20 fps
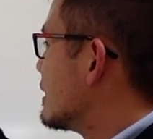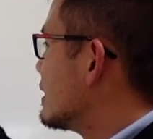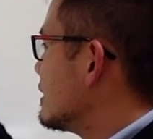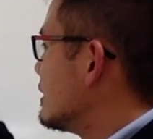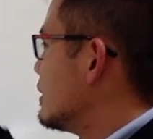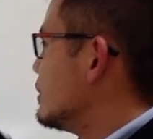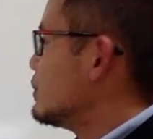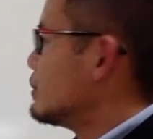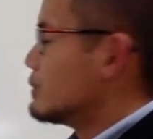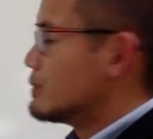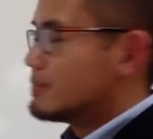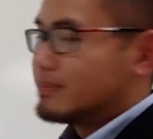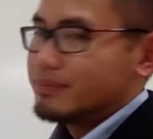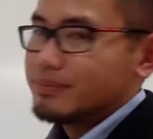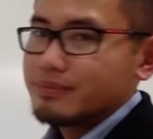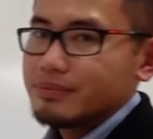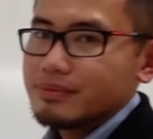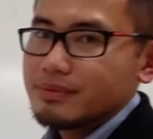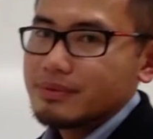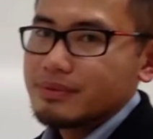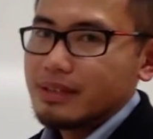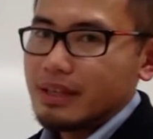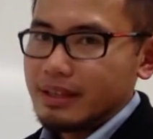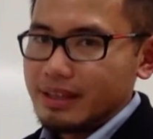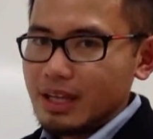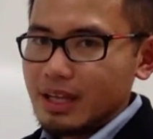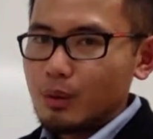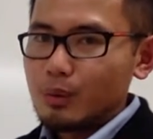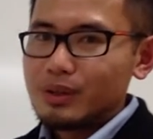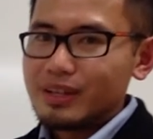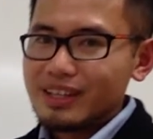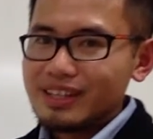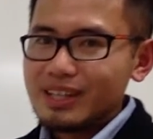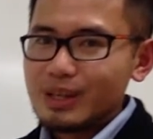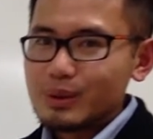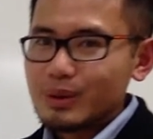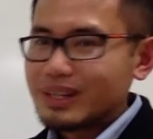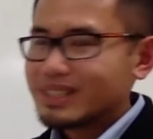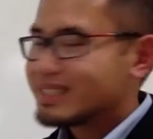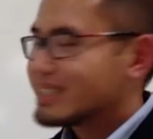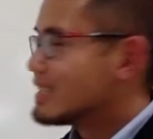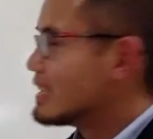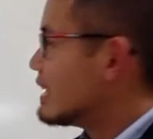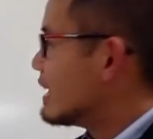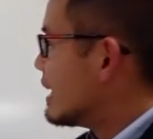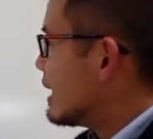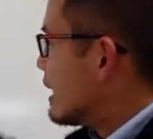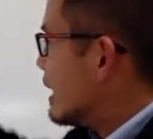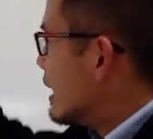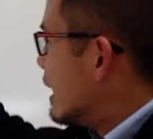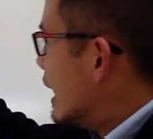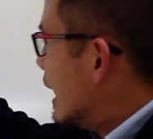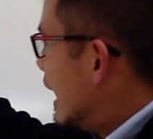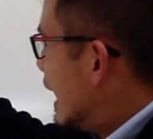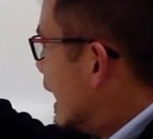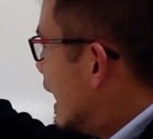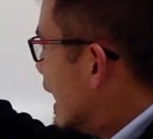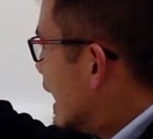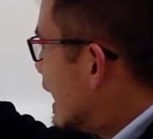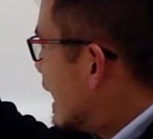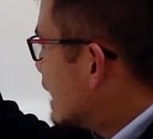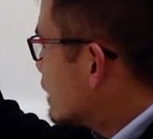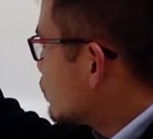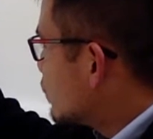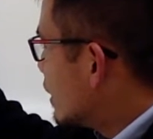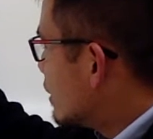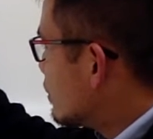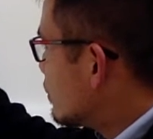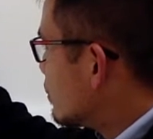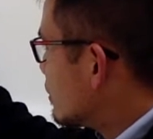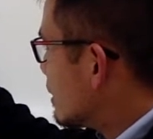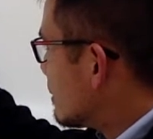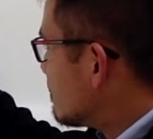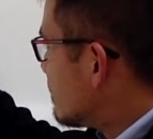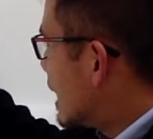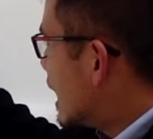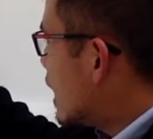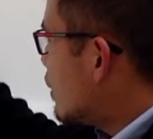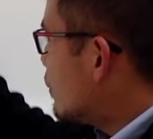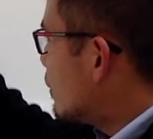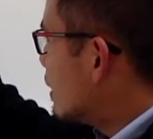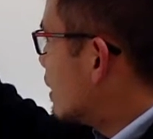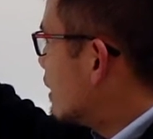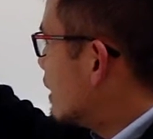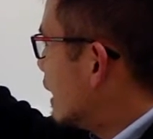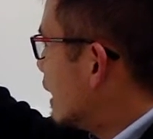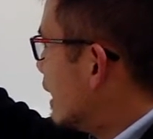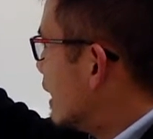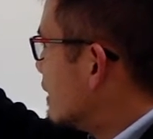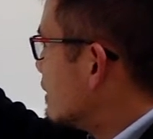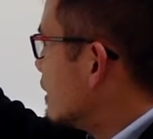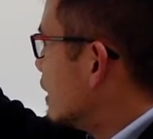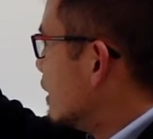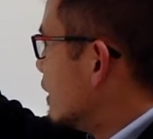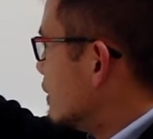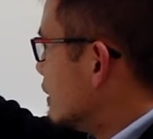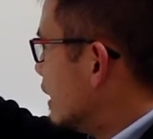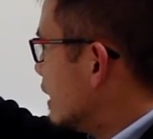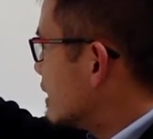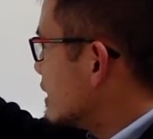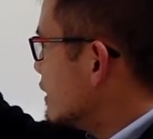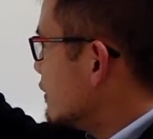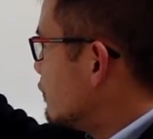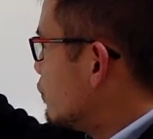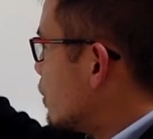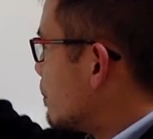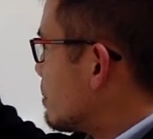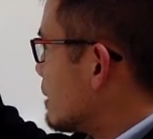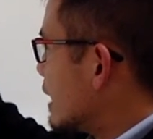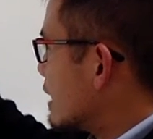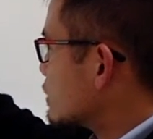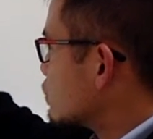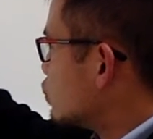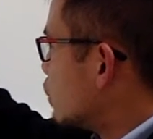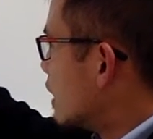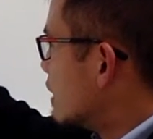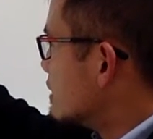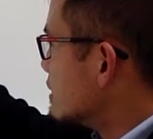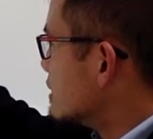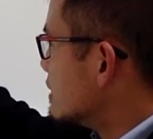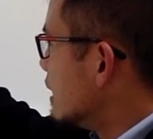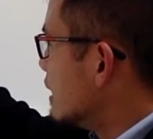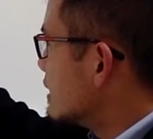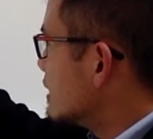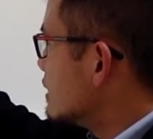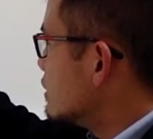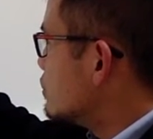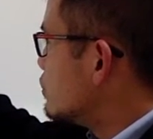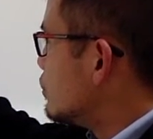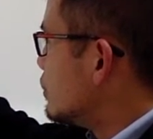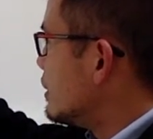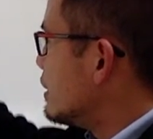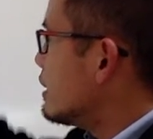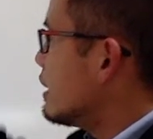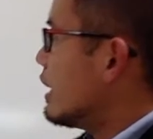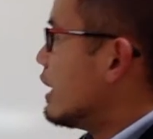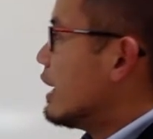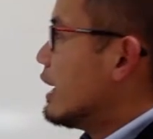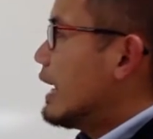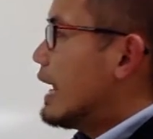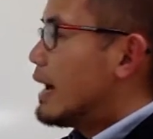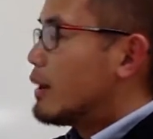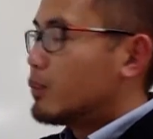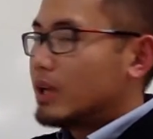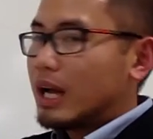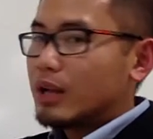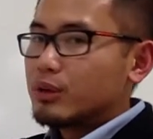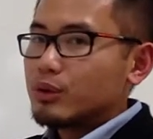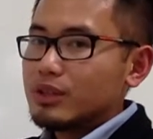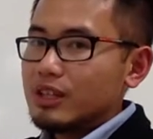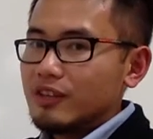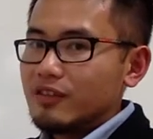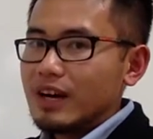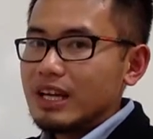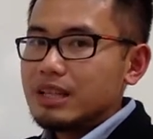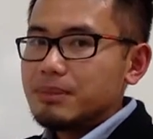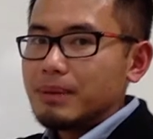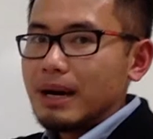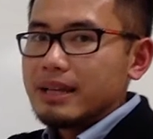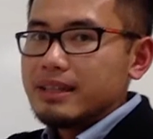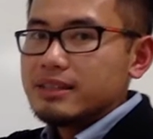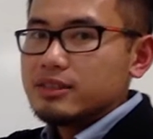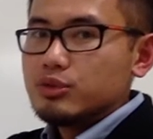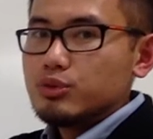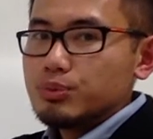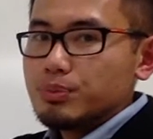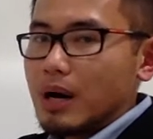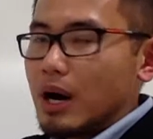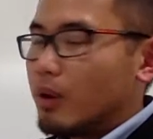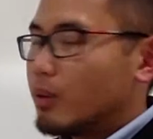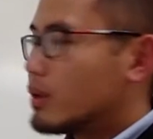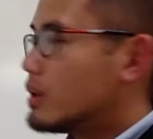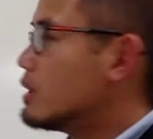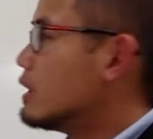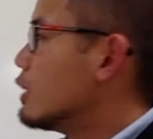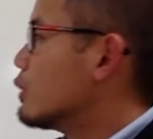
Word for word: The u. And now we can integrate. Add 1 to the power, and negative 4 plus 1 is negative 3, and we have to divide it by this new power,